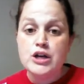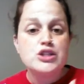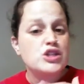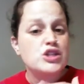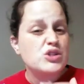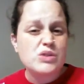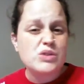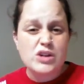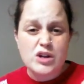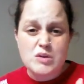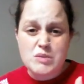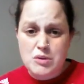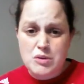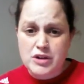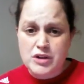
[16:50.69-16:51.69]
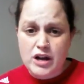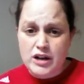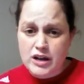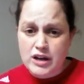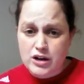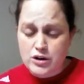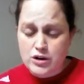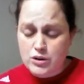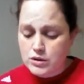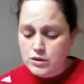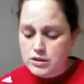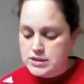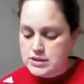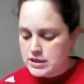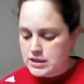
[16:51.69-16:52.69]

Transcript: She's really good about blogging her goals.